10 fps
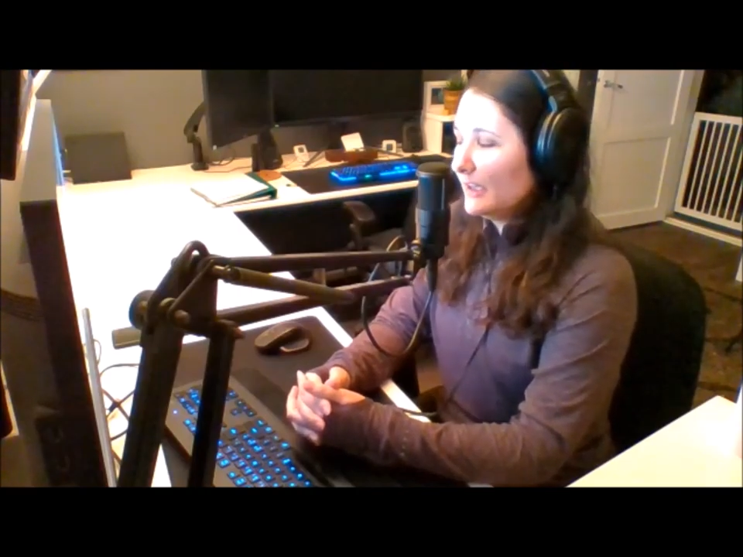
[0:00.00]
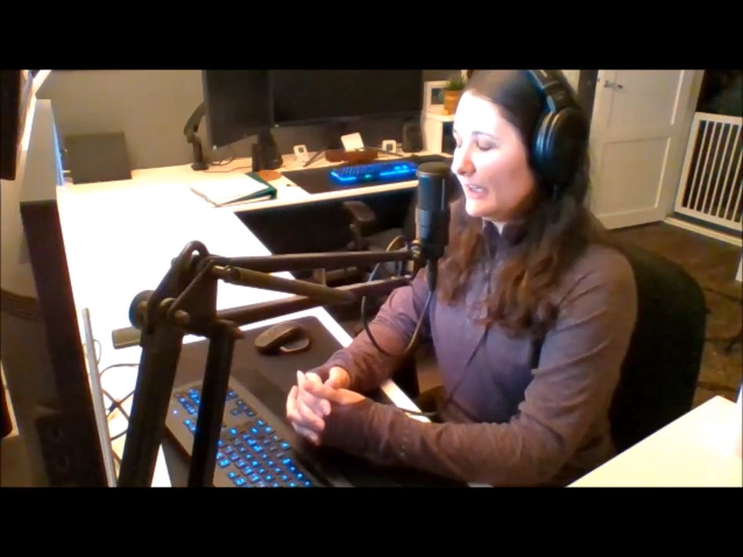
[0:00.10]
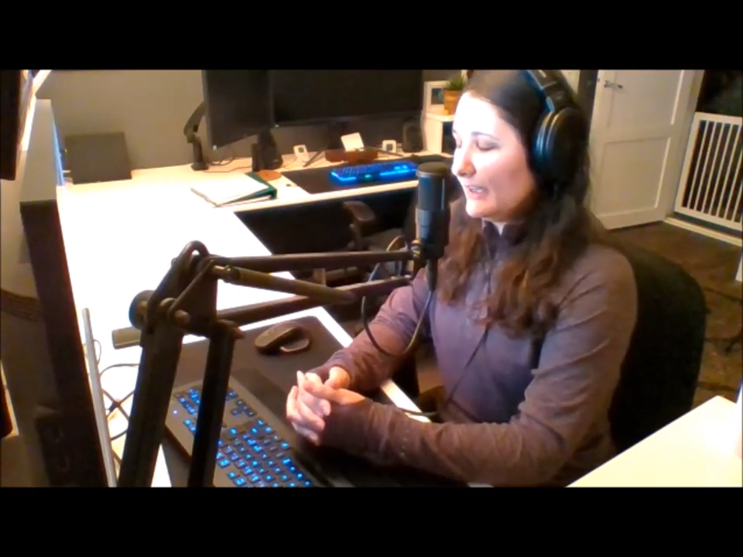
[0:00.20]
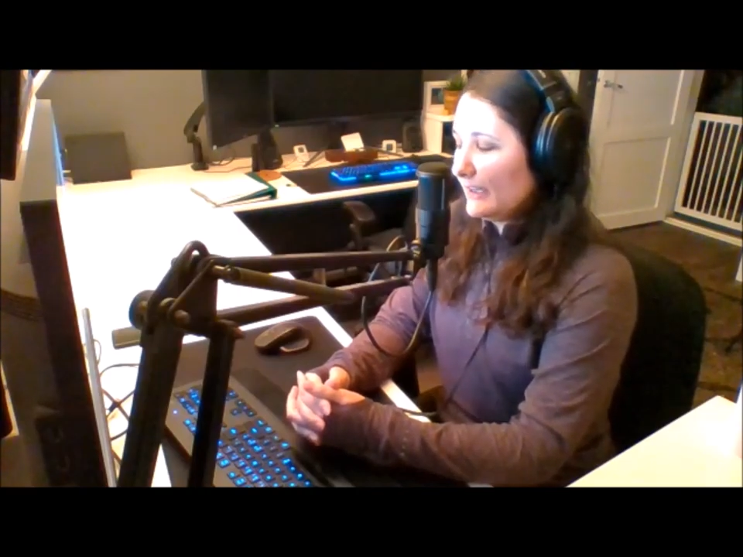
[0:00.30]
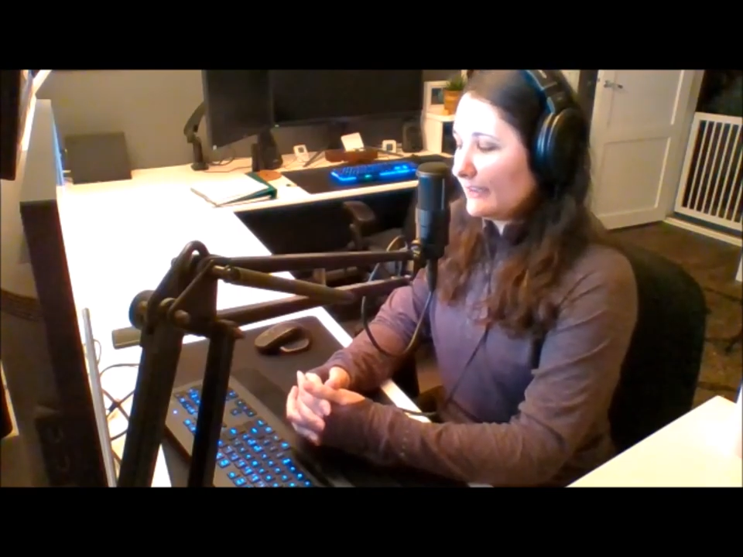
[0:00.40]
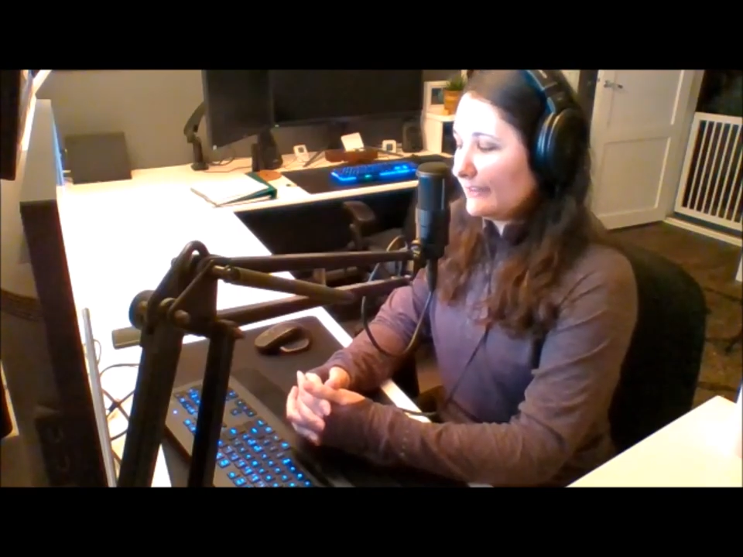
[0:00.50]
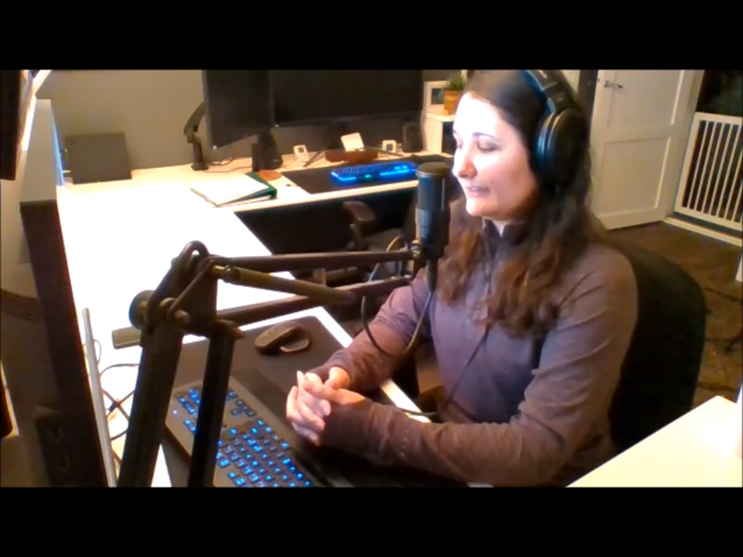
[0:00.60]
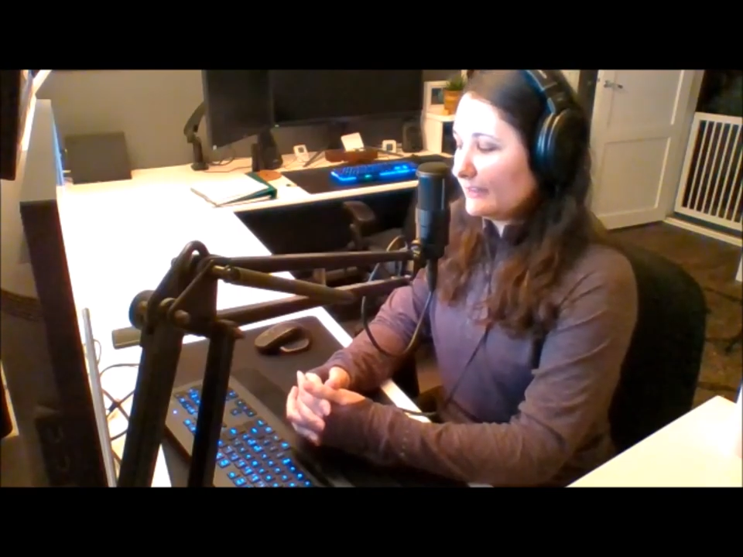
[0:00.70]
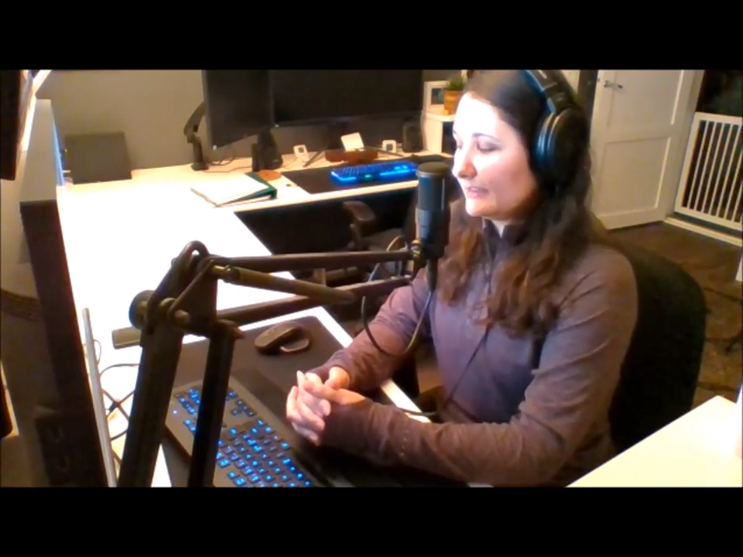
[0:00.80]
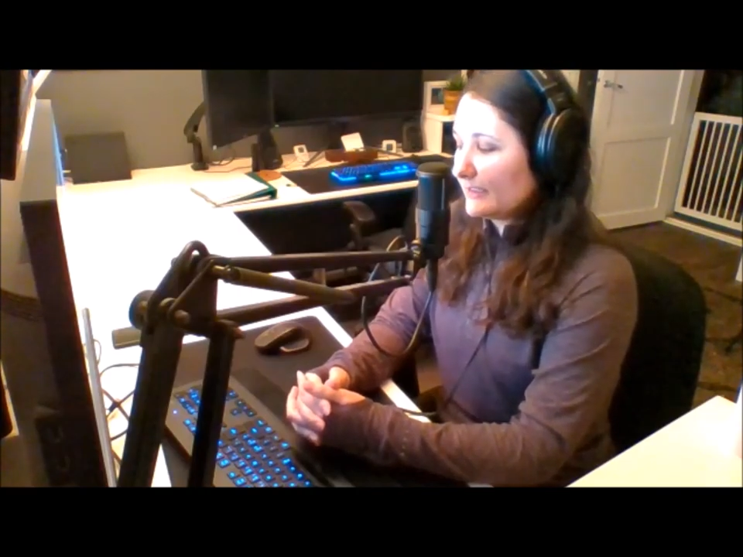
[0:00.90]

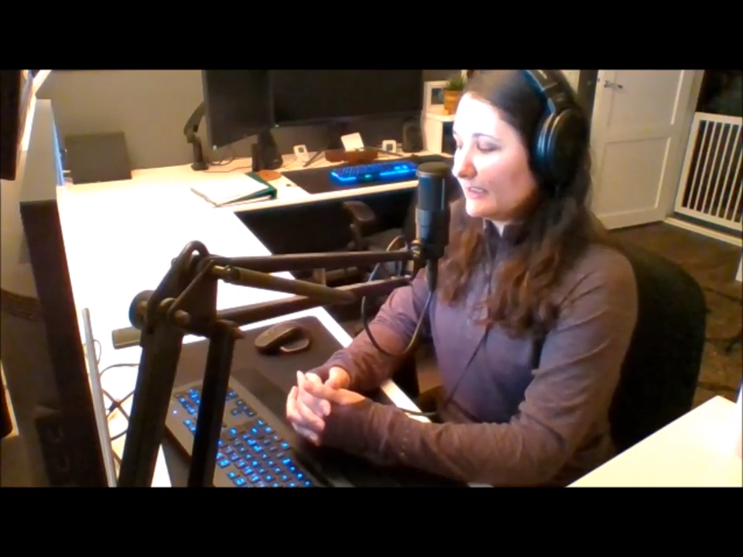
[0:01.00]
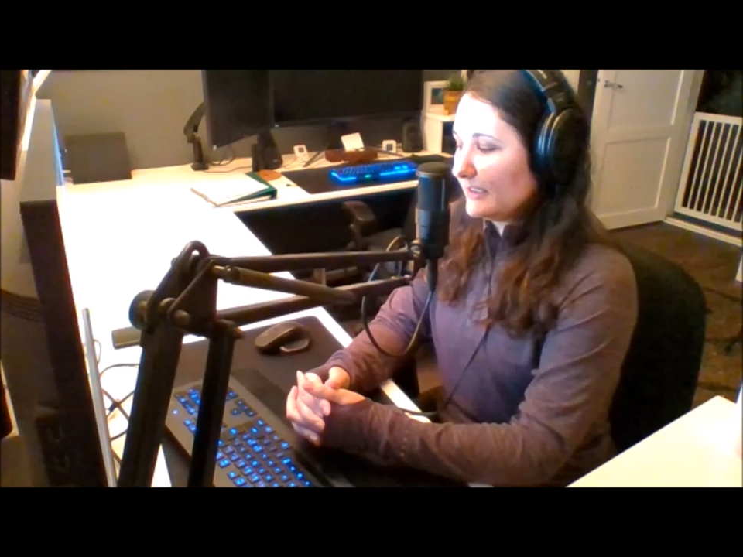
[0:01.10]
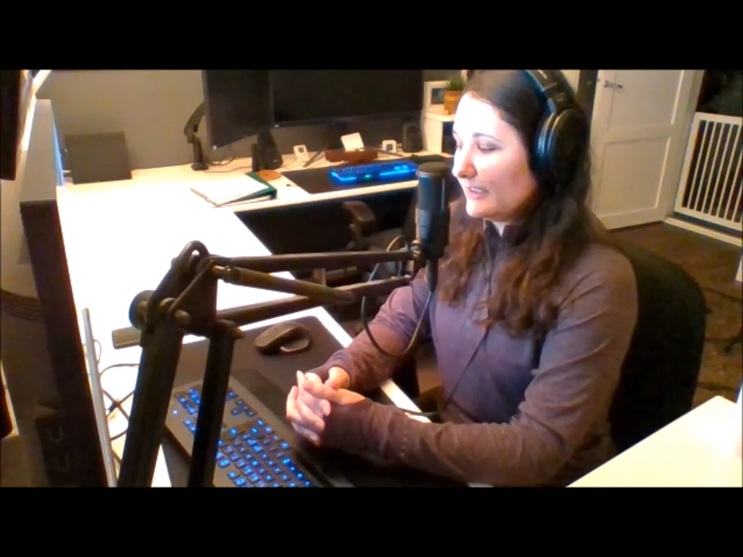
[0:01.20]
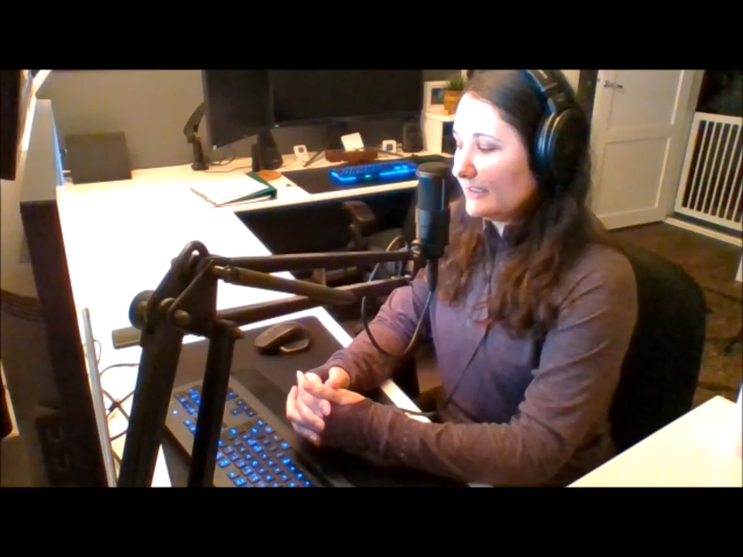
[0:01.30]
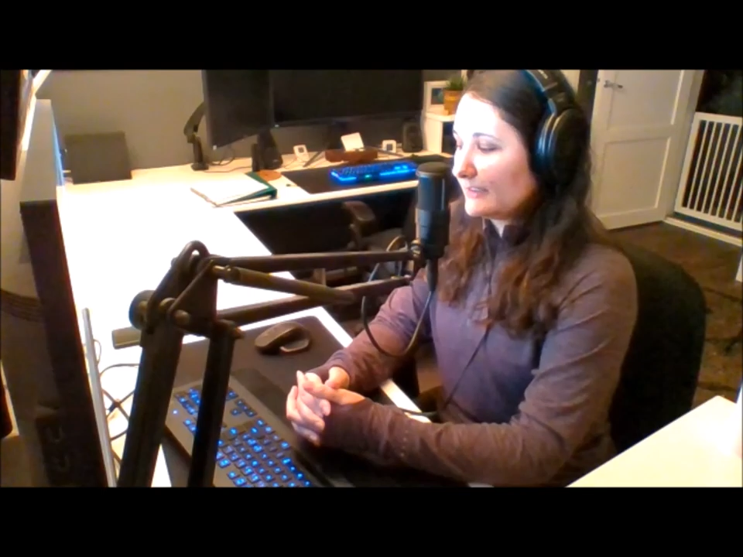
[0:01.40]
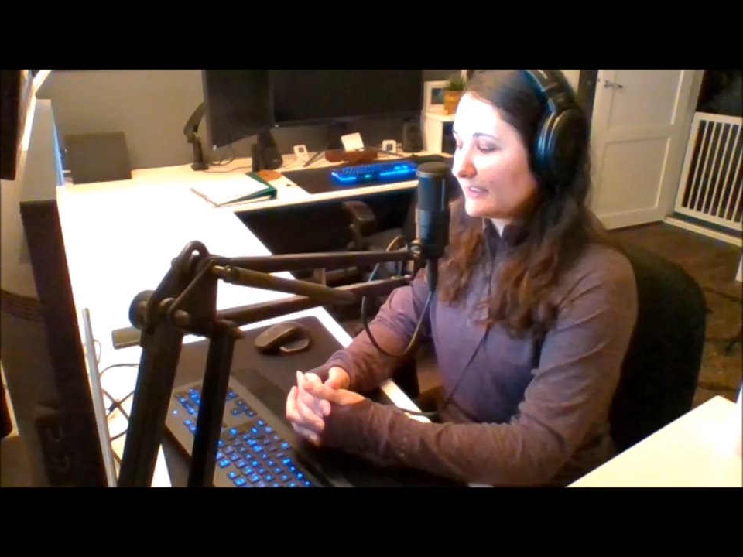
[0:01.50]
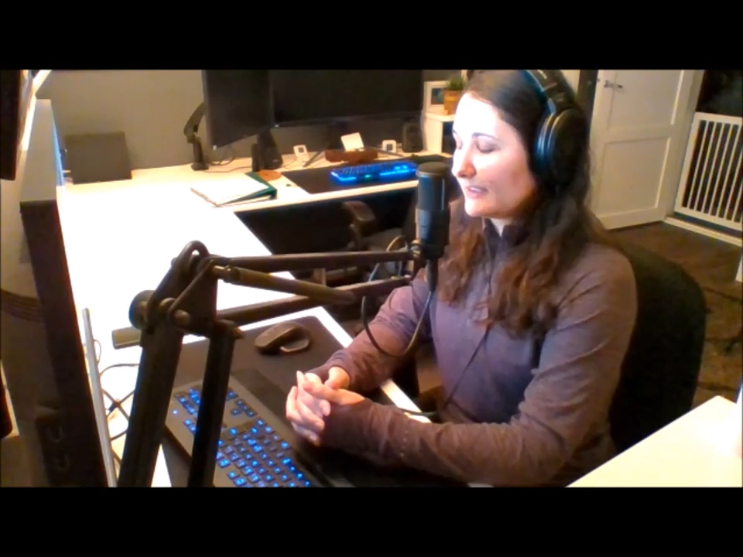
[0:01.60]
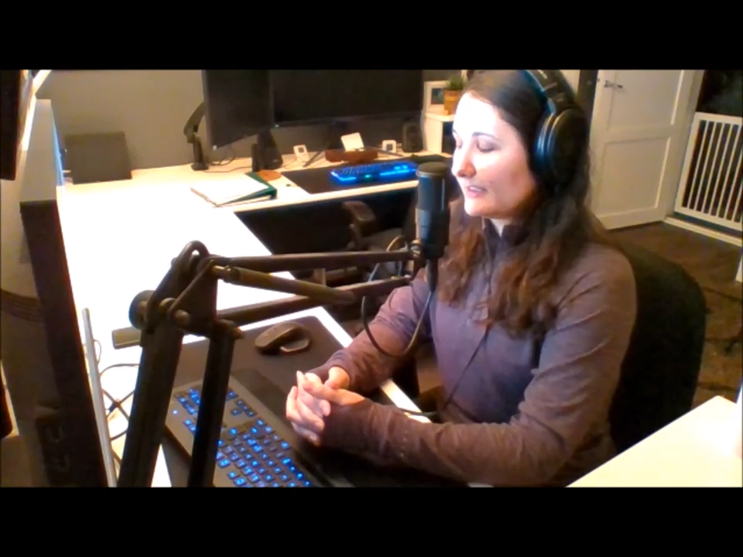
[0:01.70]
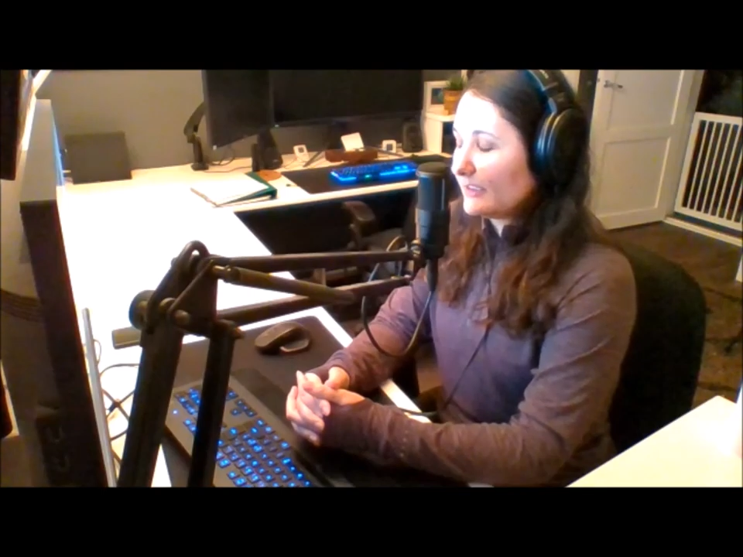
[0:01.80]
and it can